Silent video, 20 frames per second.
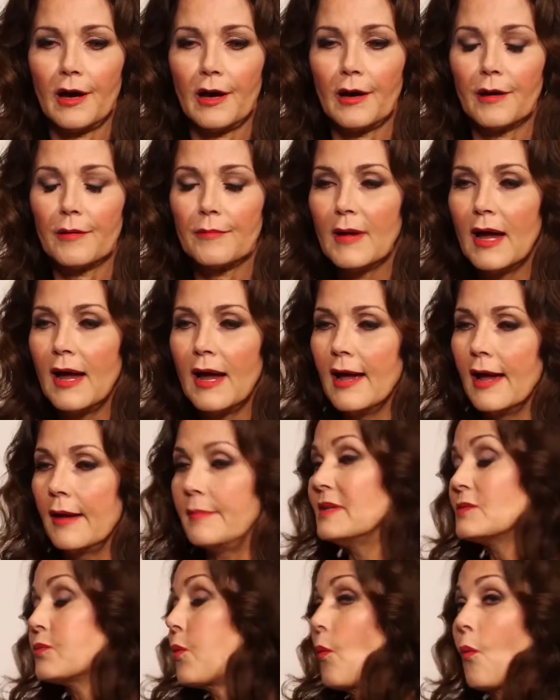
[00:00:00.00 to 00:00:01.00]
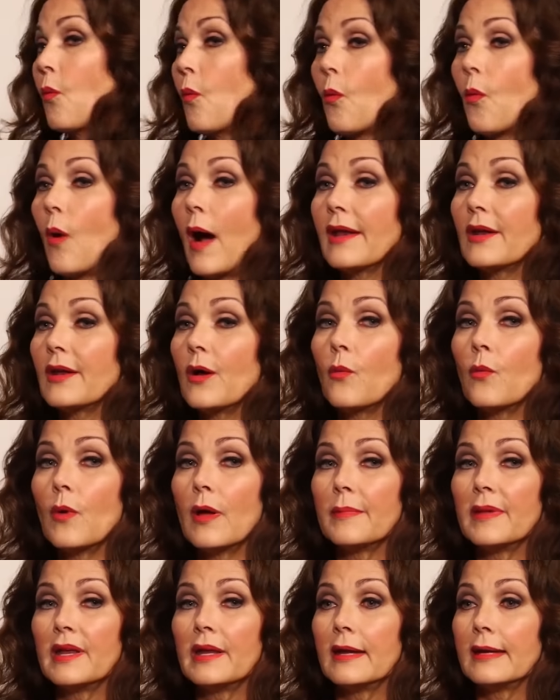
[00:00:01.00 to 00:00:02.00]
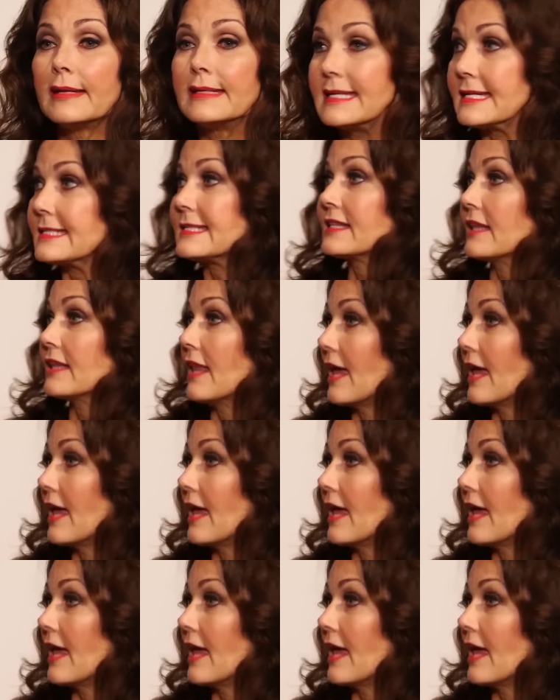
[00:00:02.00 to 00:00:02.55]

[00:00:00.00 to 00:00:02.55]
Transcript: with hints of the American Wild West.